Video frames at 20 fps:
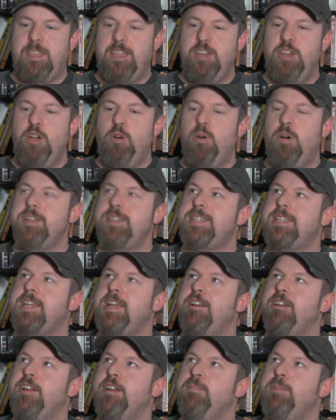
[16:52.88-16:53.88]
You know what's
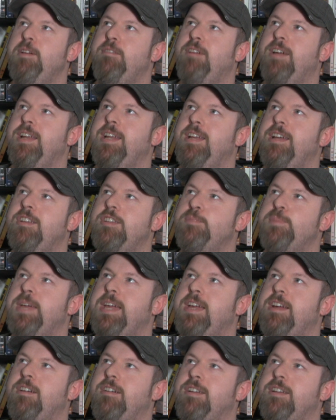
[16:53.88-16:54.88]
scaring me right now is
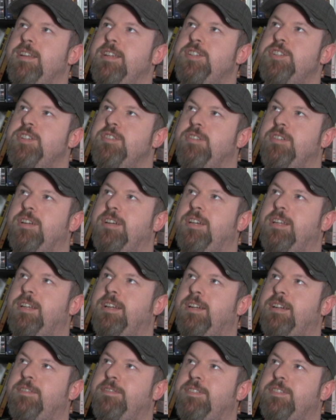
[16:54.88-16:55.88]
my air conditioner cut
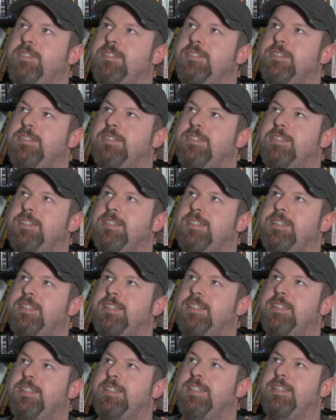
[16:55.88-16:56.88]
off.
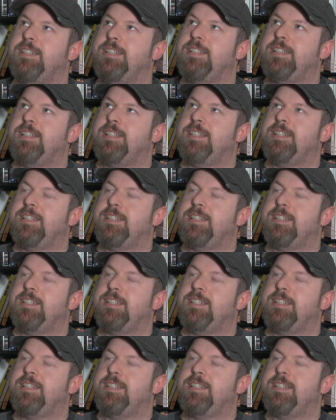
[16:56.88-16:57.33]
It's